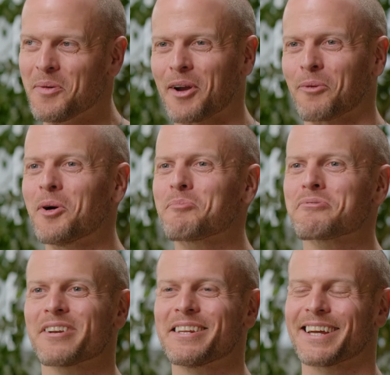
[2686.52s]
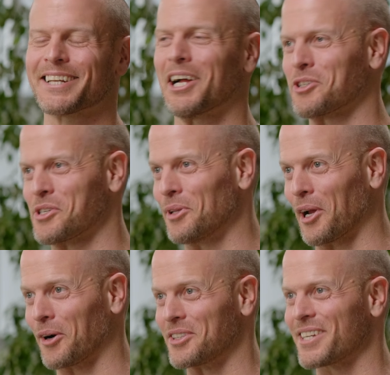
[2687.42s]
no matter what pretty technology you
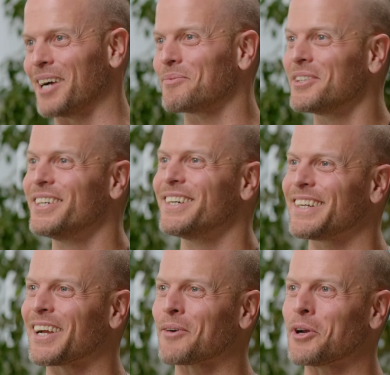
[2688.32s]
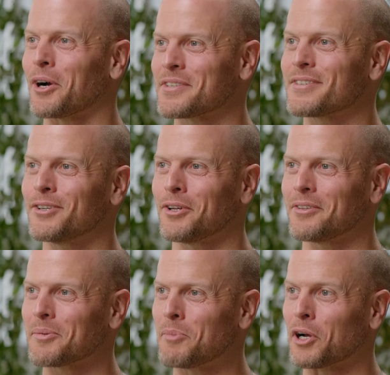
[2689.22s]
layer on top, like we are still
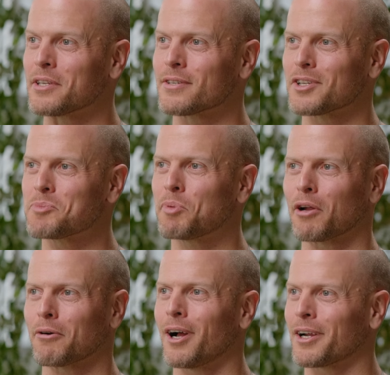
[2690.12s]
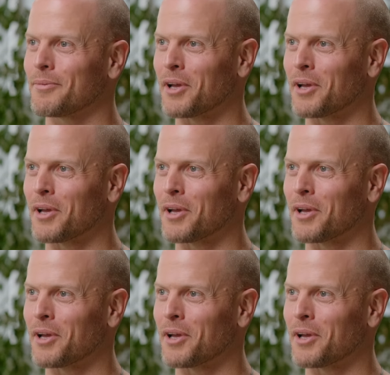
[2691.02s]
monkeys on a spinning rock,